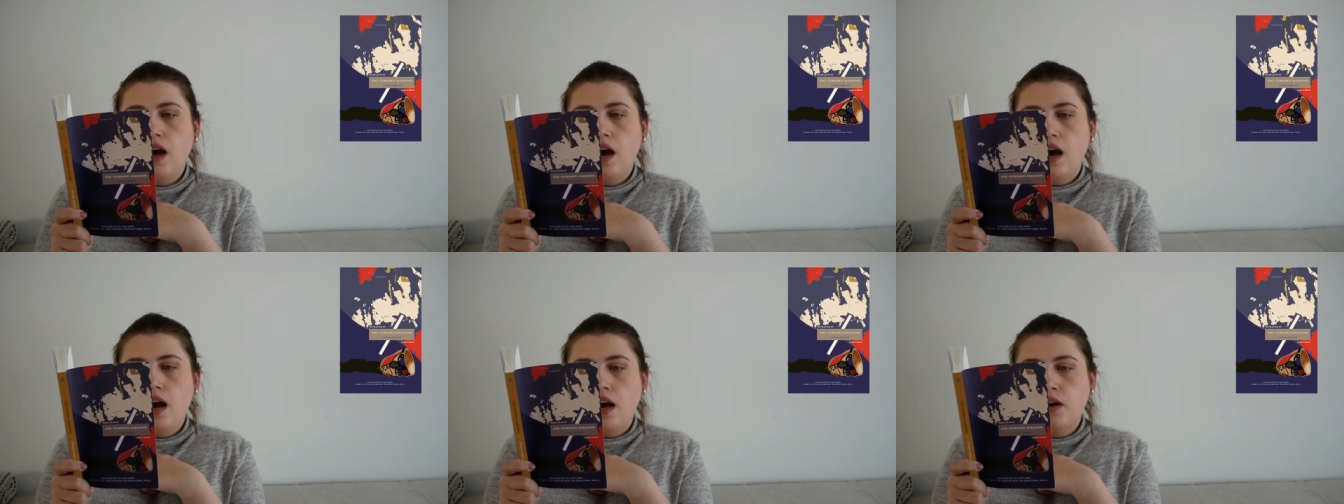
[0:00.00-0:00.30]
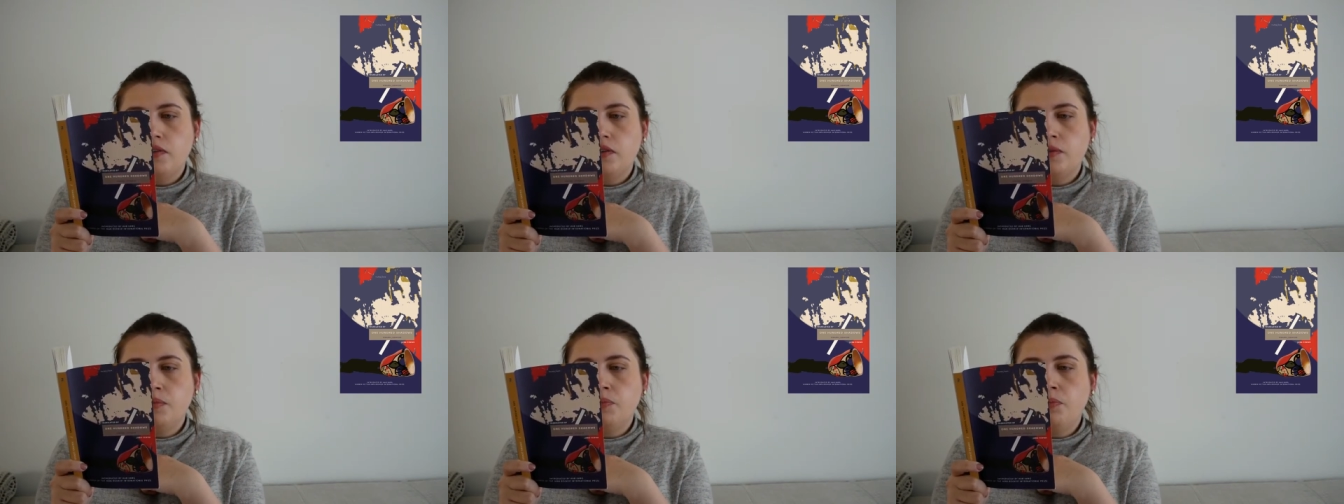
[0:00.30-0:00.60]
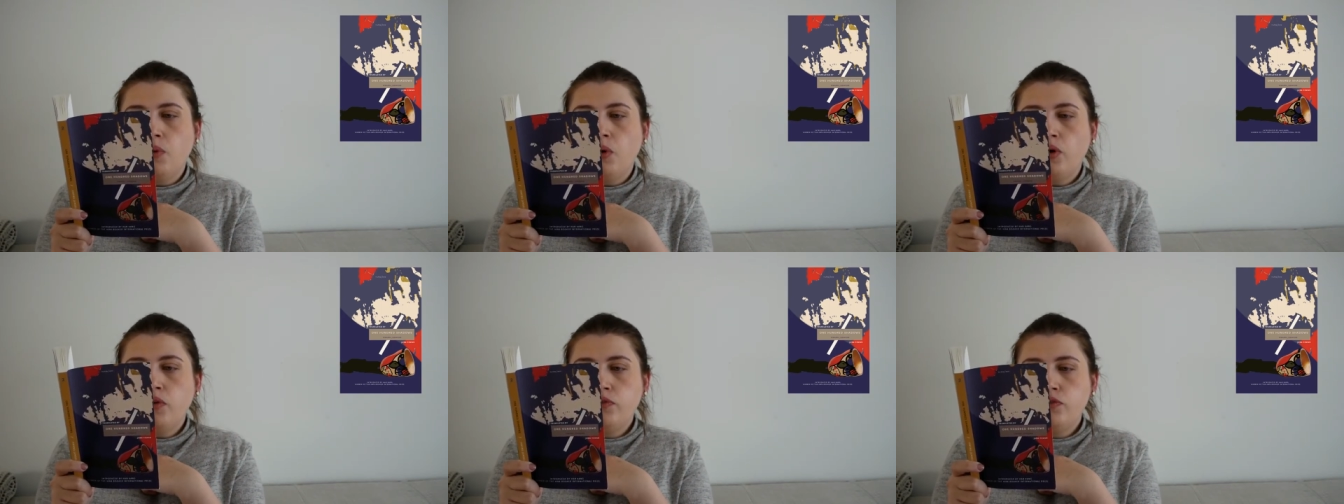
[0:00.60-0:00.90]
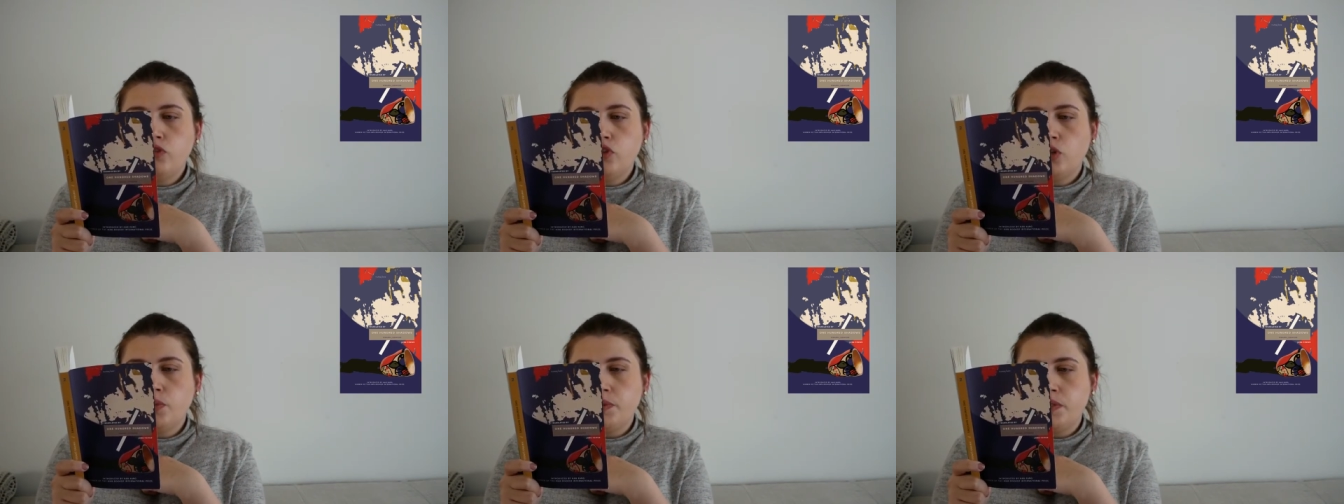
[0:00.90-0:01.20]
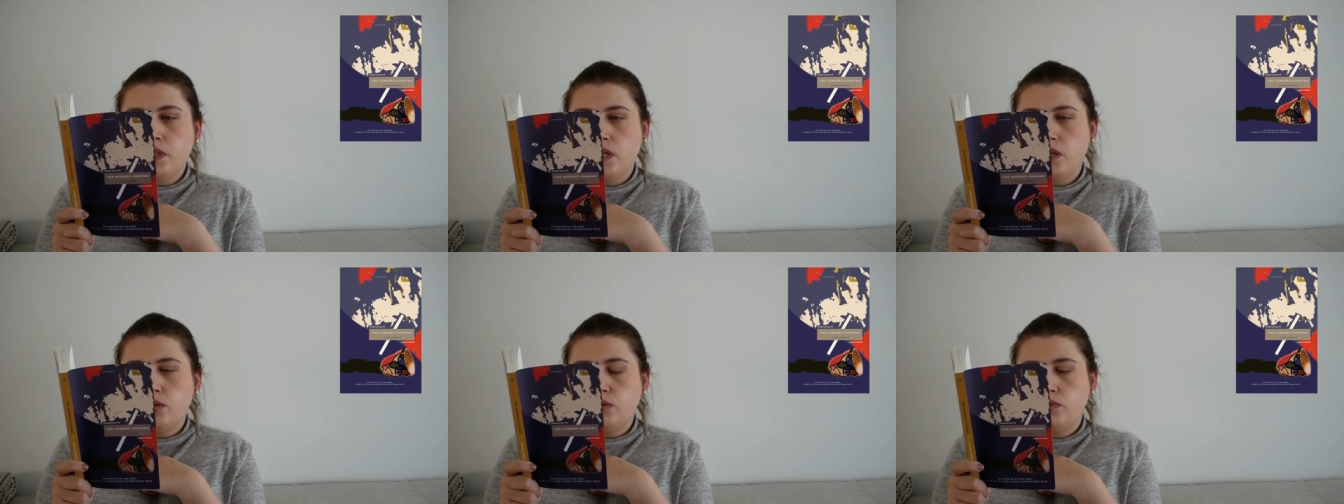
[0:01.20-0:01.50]
Having both
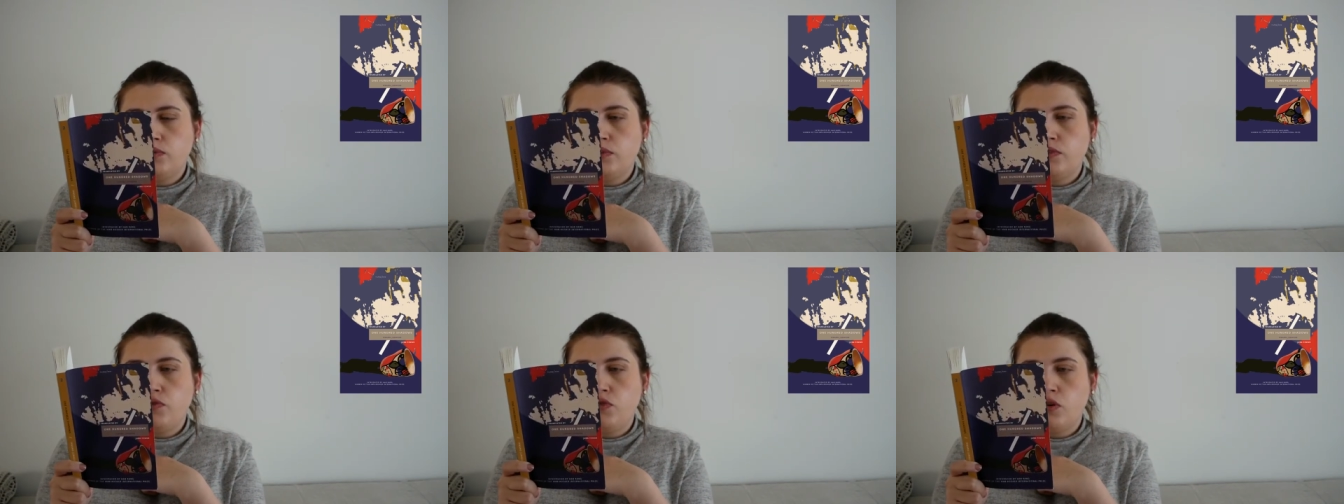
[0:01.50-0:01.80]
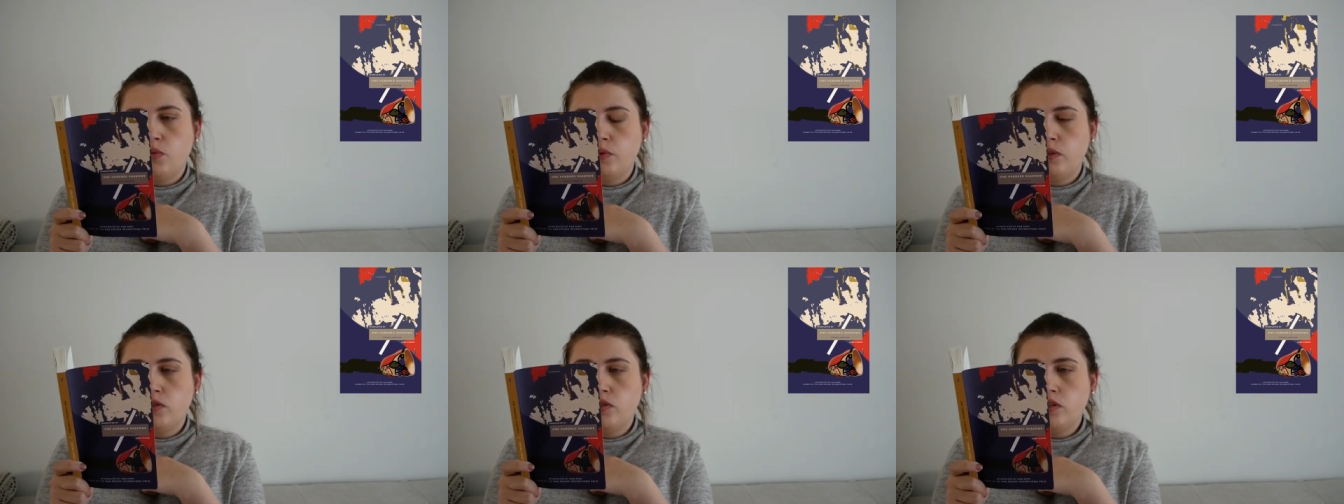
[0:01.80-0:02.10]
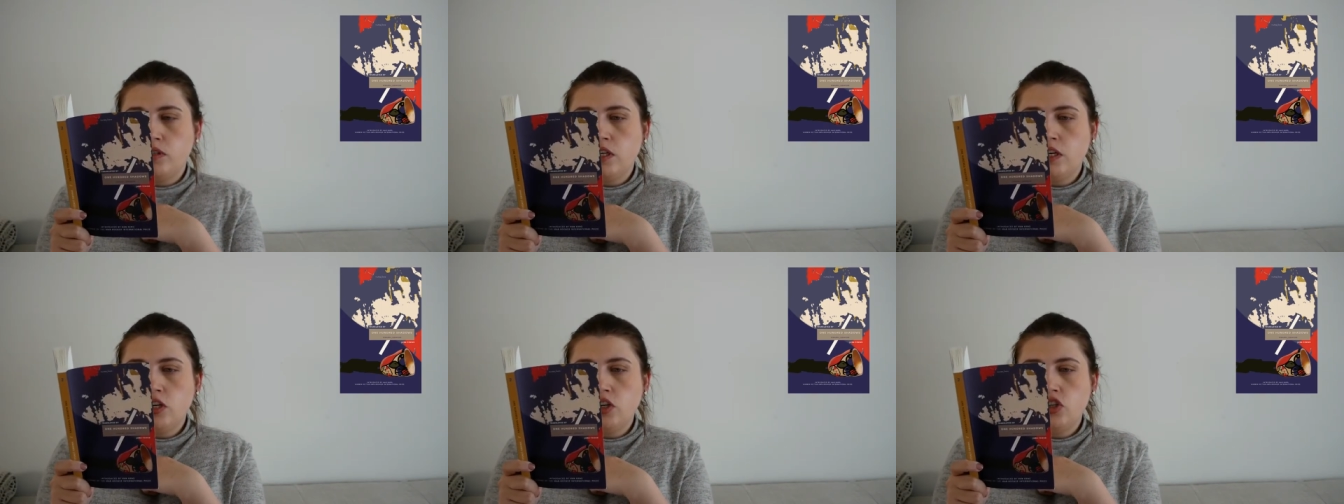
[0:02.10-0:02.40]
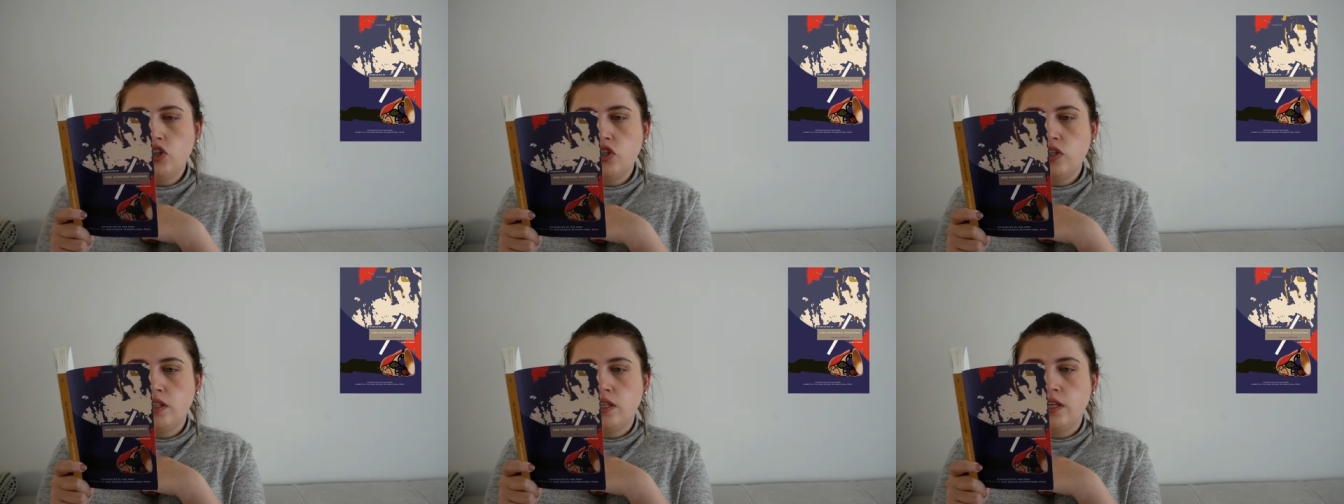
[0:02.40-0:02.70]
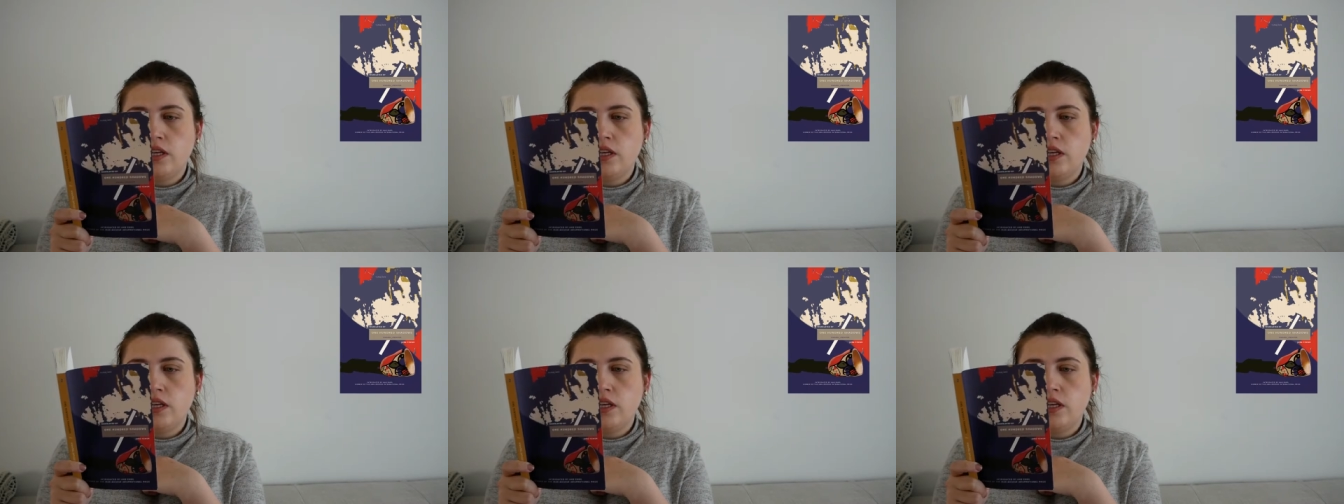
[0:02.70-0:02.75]
dropped out of the formal education,